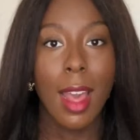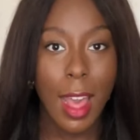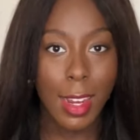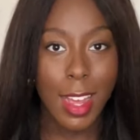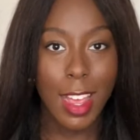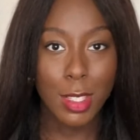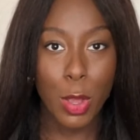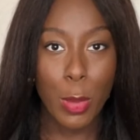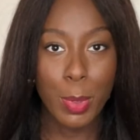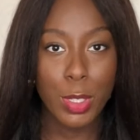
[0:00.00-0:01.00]
Hi guys, I
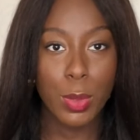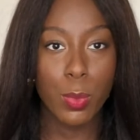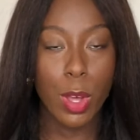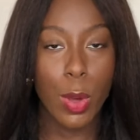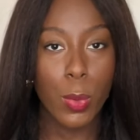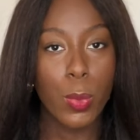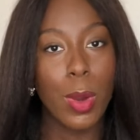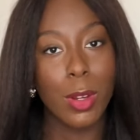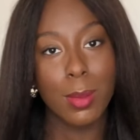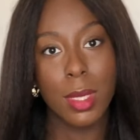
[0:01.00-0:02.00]
hope you're doing well.
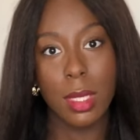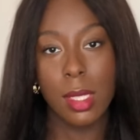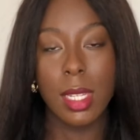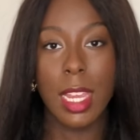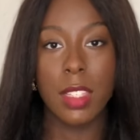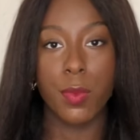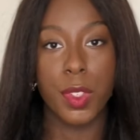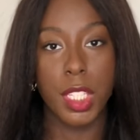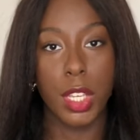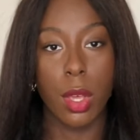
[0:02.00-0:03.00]
Welcome to today's
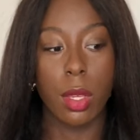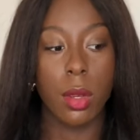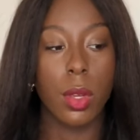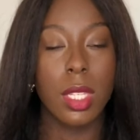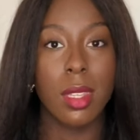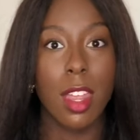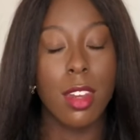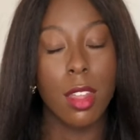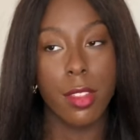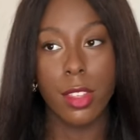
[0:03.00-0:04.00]
video. It's
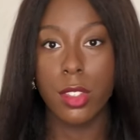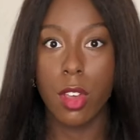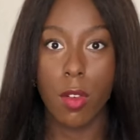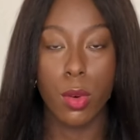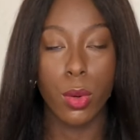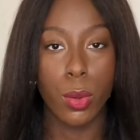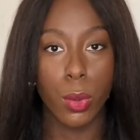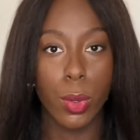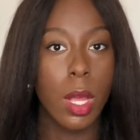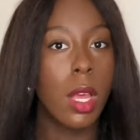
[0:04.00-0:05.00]
another Zara
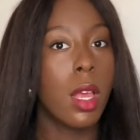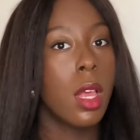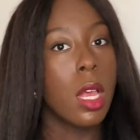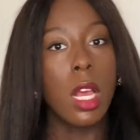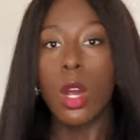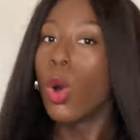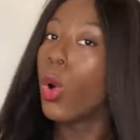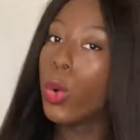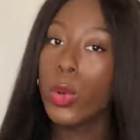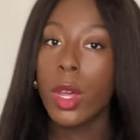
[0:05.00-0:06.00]
haul.
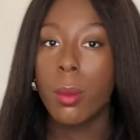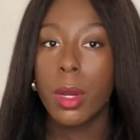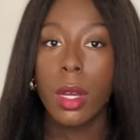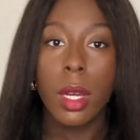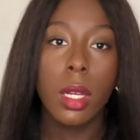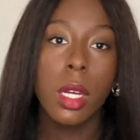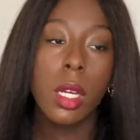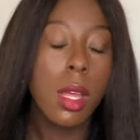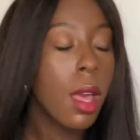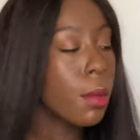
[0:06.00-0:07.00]
Haul number,
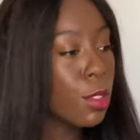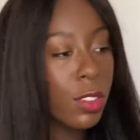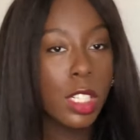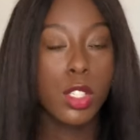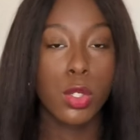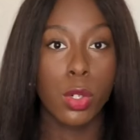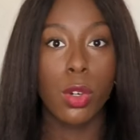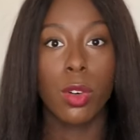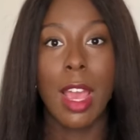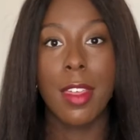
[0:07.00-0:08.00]
I'm not really
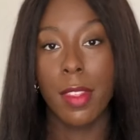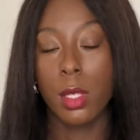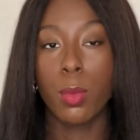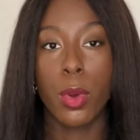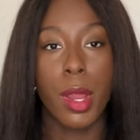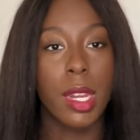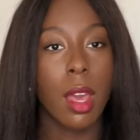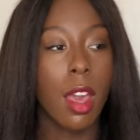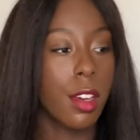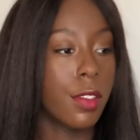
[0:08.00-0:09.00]
sure at this point.
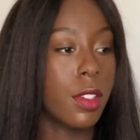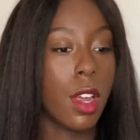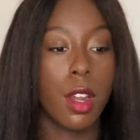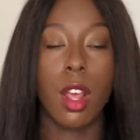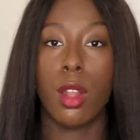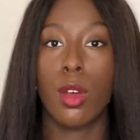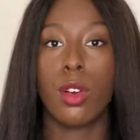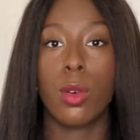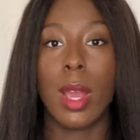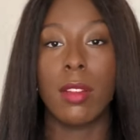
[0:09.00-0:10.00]
I've done a
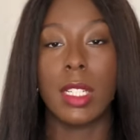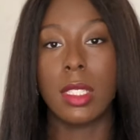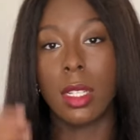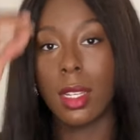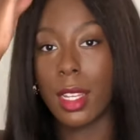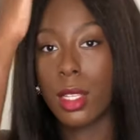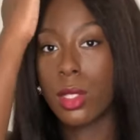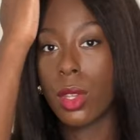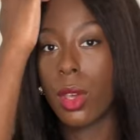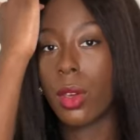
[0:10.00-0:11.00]
lot quite recently.
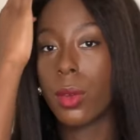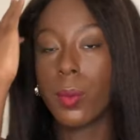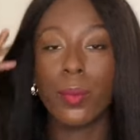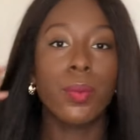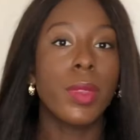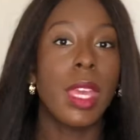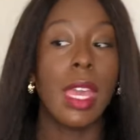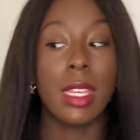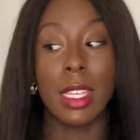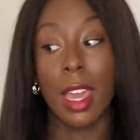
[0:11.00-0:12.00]
So
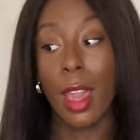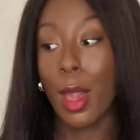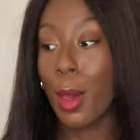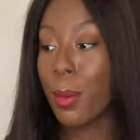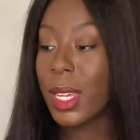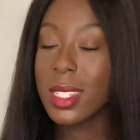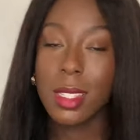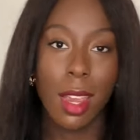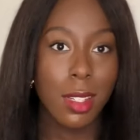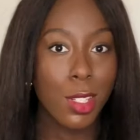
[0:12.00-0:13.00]
yeah, I'm
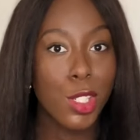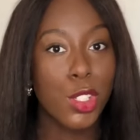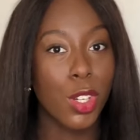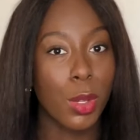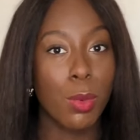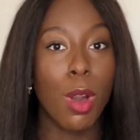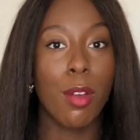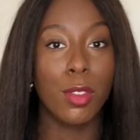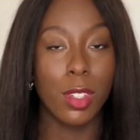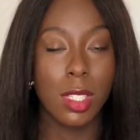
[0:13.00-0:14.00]
excited to show you what
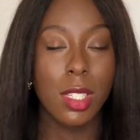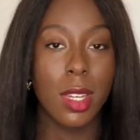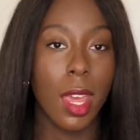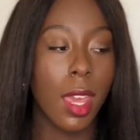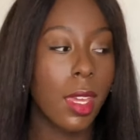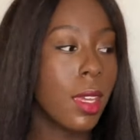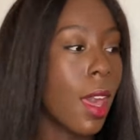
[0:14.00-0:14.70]
I've got today.